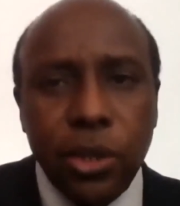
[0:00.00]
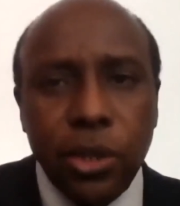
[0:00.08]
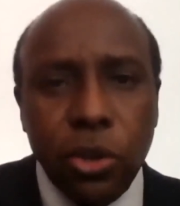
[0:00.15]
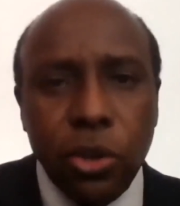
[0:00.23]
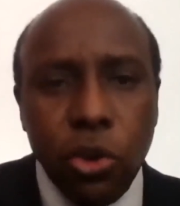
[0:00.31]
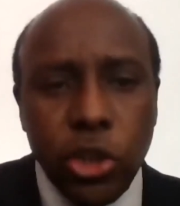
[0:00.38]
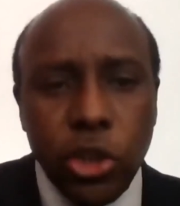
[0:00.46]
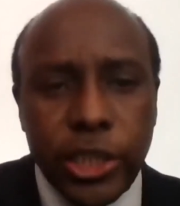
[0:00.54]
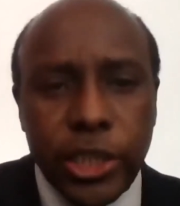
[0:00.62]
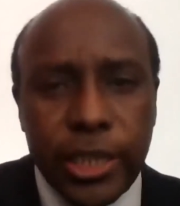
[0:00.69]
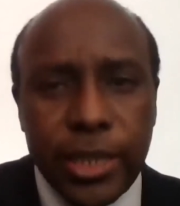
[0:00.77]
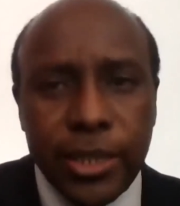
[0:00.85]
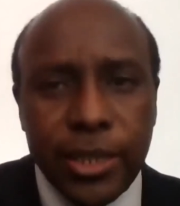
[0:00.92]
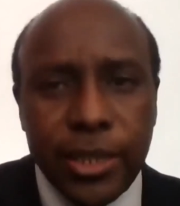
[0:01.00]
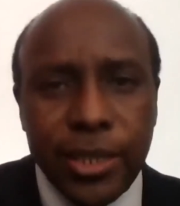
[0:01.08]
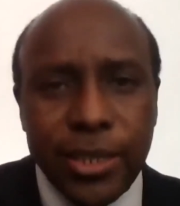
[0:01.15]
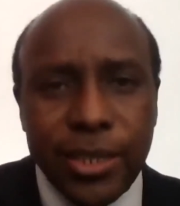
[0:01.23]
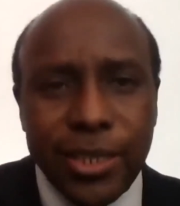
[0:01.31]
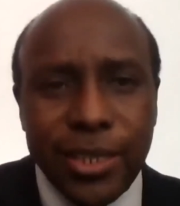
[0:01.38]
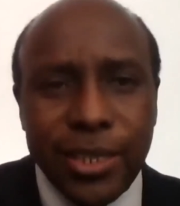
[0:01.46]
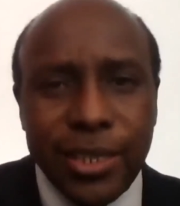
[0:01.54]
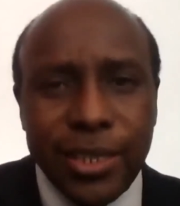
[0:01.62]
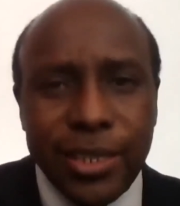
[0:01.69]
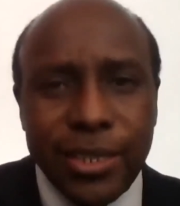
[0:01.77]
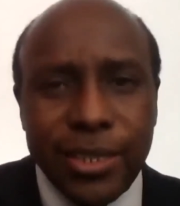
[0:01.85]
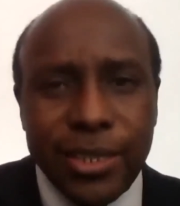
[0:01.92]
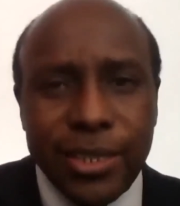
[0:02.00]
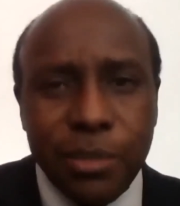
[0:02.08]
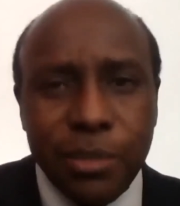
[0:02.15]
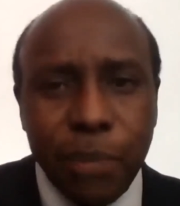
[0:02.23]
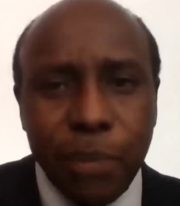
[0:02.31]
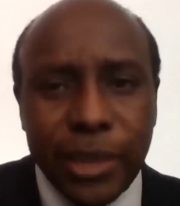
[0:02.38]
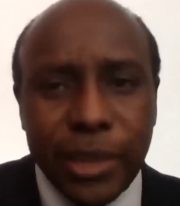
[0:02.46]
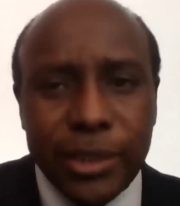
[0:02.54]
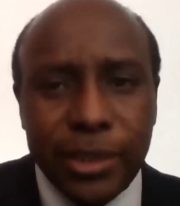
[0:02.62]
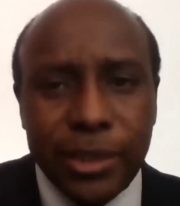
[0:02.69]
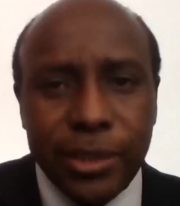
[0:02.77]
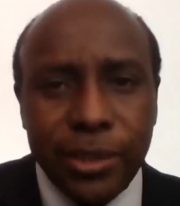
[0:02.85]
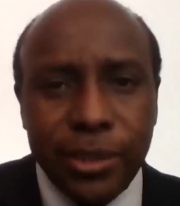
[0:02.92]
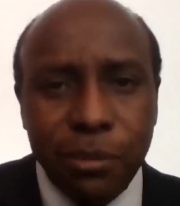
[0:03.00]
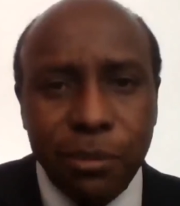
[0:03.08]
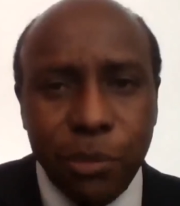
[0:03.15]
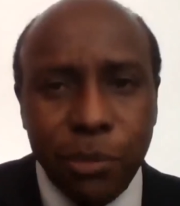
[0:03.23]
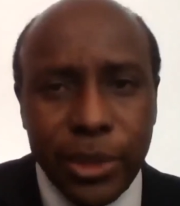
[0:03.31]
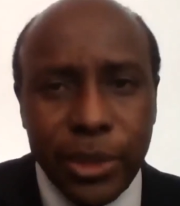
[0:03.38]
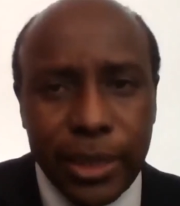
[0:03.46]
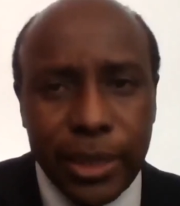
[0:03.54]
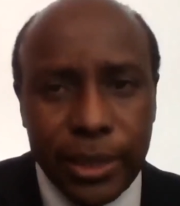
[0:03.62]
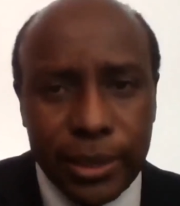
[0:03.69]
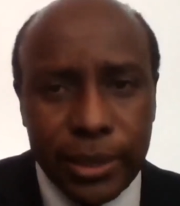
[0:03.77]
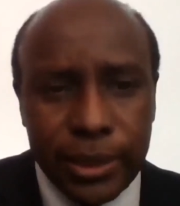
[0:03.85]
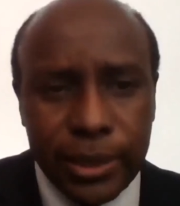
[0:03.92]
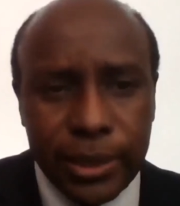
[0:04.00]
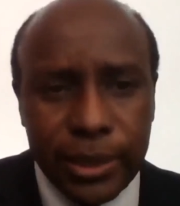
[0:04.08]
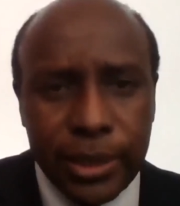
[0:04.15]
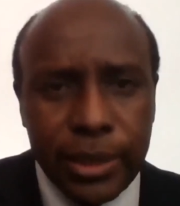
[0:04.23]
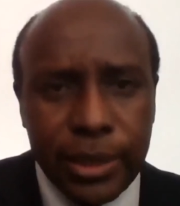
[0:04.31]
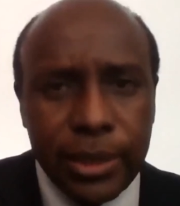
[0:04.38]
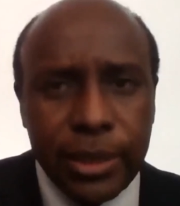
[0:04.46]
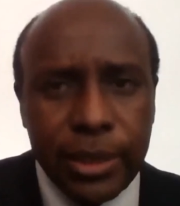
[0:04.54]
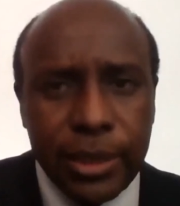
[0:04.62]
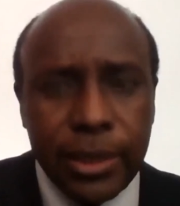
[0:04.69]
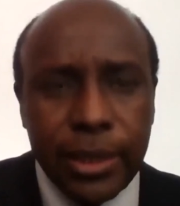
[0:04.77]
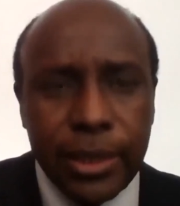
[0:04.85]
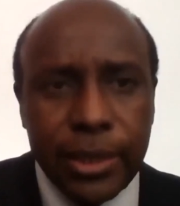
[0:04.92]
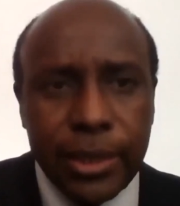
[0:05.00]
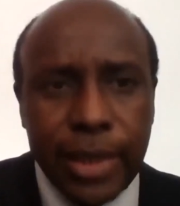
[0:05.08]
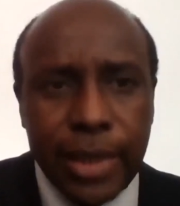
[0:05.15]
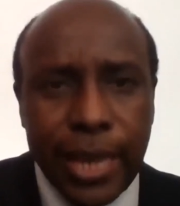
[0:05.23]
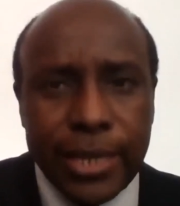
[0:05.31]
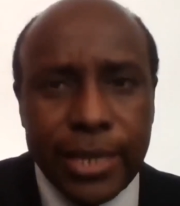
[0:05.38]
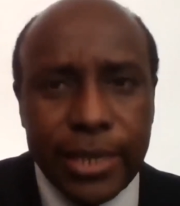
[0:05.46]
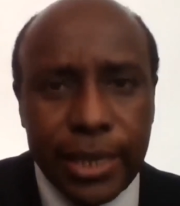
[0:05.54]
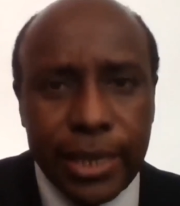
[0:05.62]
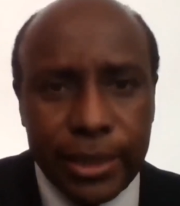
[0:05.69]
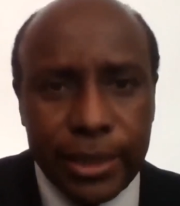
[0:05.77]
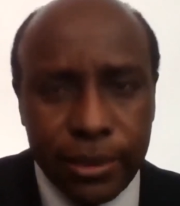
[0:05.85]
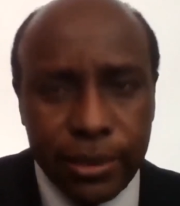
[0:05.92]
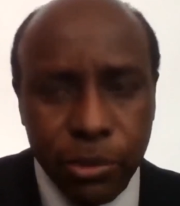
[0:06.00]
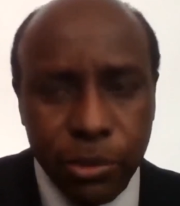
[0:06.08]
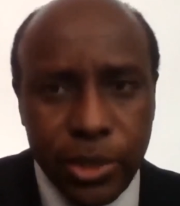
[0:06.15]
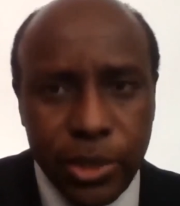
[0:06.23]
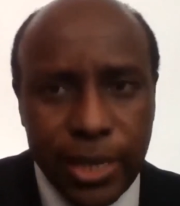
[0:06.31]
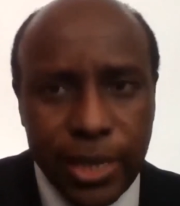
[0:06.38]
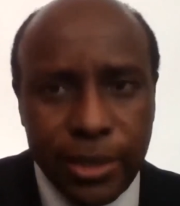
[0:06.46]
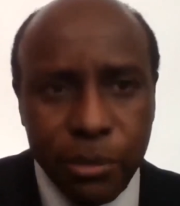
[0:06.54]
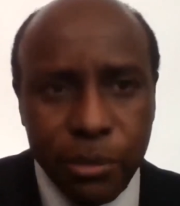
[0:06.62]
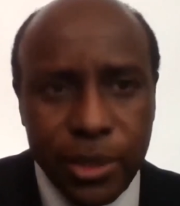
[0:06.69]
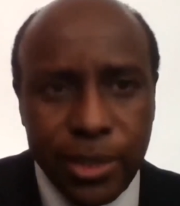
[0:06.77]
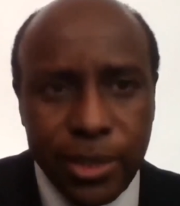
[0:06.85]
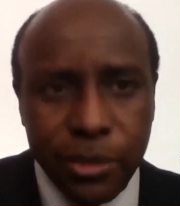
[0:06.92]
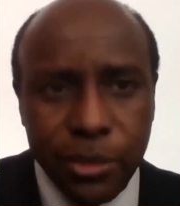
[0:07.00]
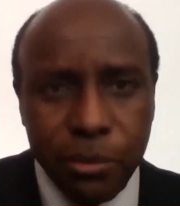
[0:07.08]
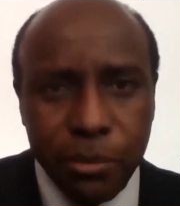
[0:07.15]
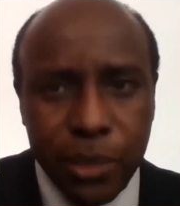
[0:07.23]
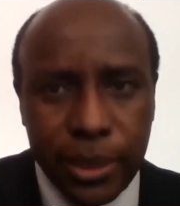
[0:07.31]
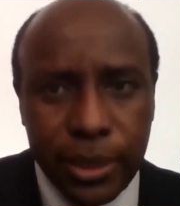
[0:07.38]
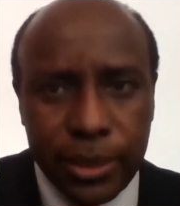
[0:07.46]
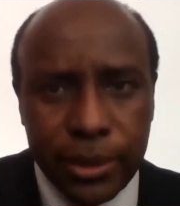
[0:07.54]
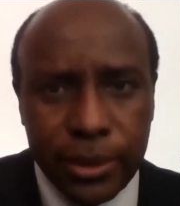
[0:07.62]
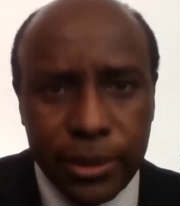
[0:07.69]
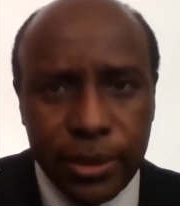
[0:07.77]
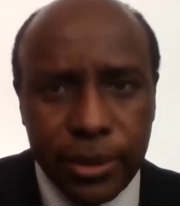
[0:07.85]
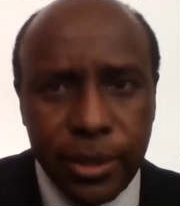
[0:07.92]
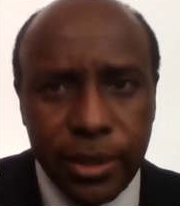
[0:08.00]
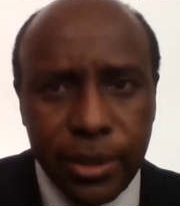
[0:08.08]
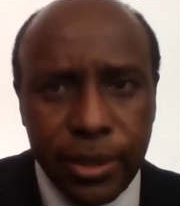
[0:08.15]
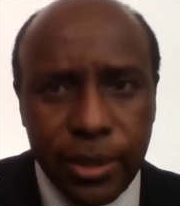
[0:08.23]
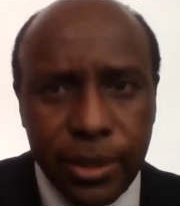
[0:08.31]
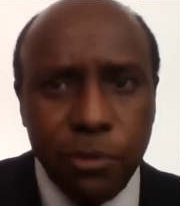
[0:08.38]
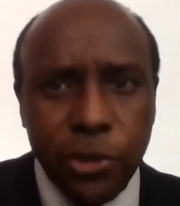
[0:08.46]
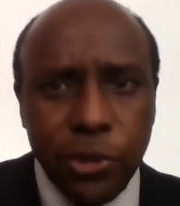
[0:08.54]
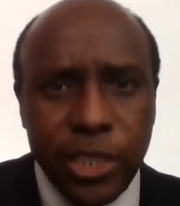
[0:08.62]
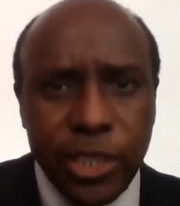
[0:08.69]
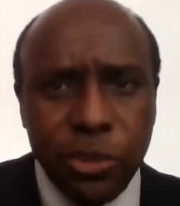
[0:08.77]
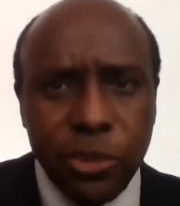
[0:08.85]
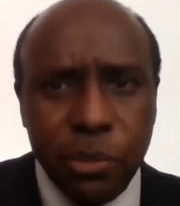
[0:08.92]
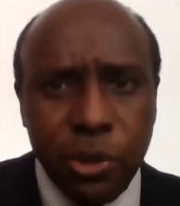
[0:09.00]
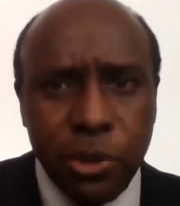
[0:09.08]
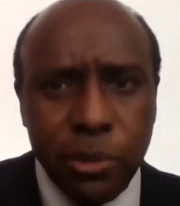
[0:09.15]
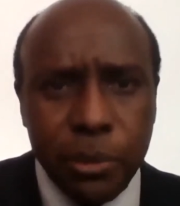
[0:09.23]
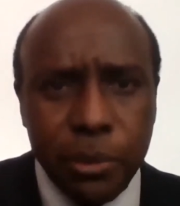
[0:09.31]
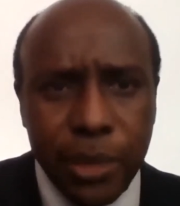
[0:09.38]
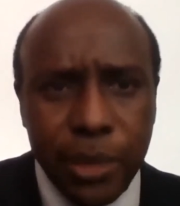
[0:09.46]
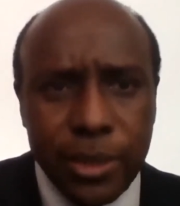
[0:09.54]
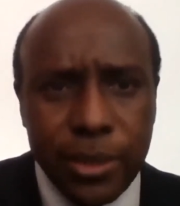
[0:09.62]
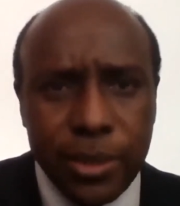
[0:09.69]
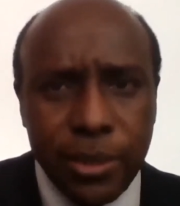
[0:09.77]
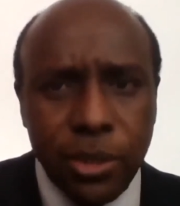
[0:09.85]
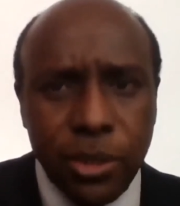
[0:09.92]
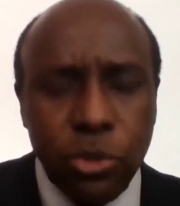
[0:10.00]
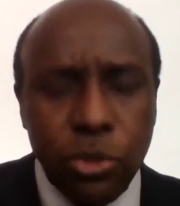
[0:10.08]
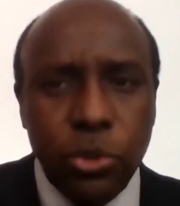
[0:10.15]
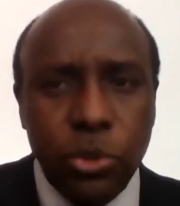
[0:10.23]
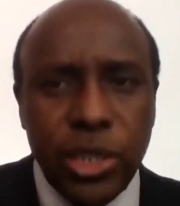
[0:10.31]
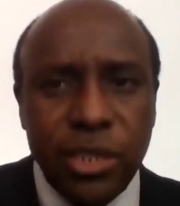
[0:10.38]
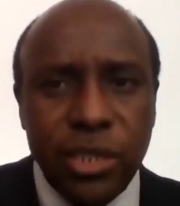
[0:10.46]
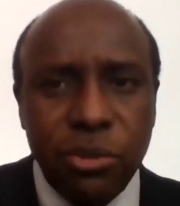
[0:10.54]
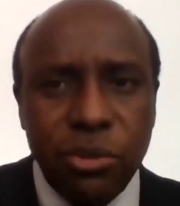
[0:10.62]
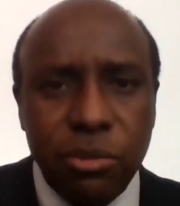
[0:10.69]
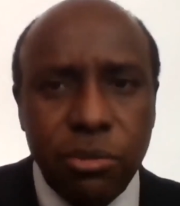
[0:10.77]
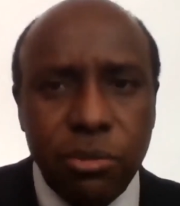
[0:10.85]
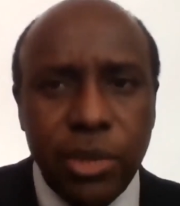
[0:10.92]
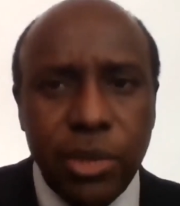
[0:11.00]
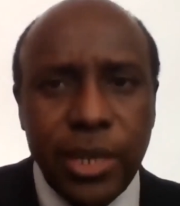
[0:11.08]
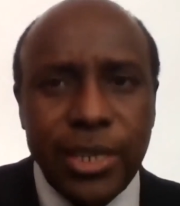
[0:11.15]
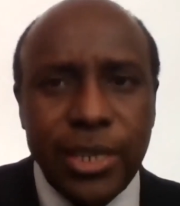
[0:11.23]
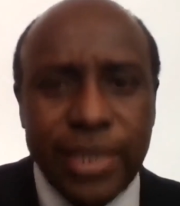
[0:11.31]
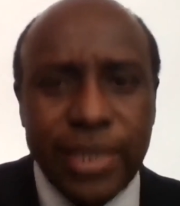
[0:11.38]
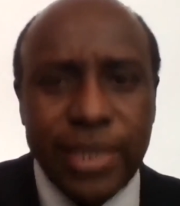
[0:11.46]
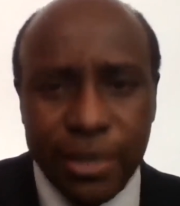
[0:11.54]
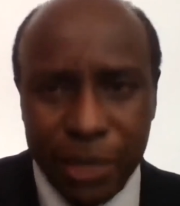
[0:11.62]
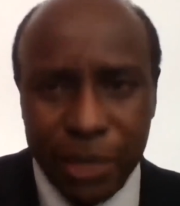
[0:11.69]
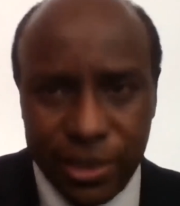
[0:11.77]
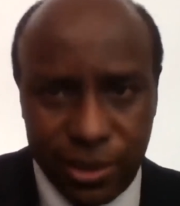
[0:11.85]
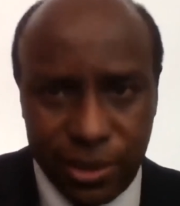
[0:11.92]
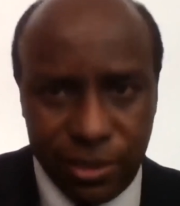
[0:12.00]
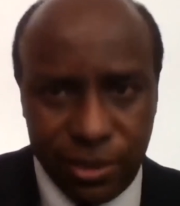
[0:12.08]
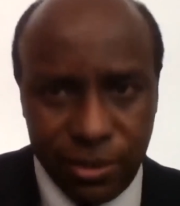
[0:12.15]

Gaussian dispersion modeling, and ideally, because the assumptions that we make, for it to be optimized, you need to do 10 minutes,